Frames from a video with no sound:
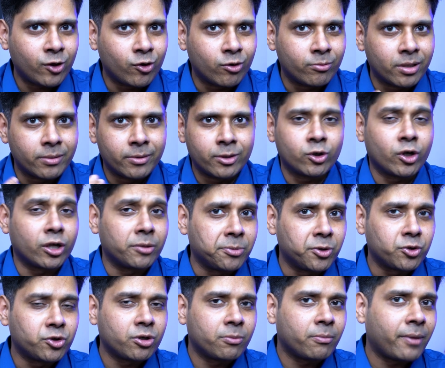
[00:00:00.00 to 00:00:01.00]
You'll be able to
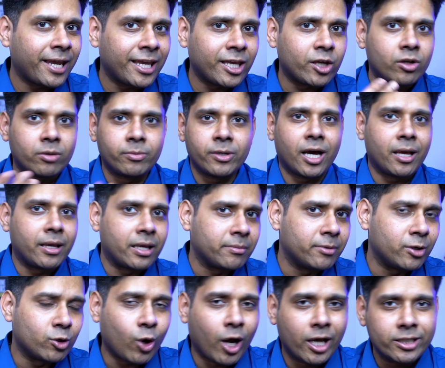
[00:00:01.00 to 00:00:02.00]
unmute your mic. You'll be
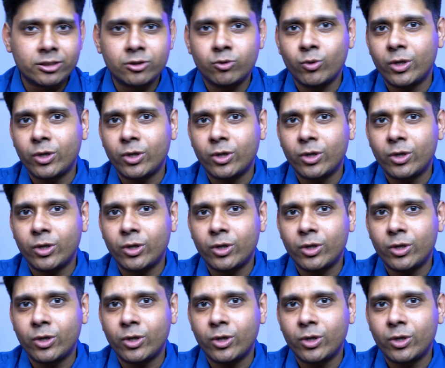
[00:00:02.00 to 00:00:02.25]
able to ask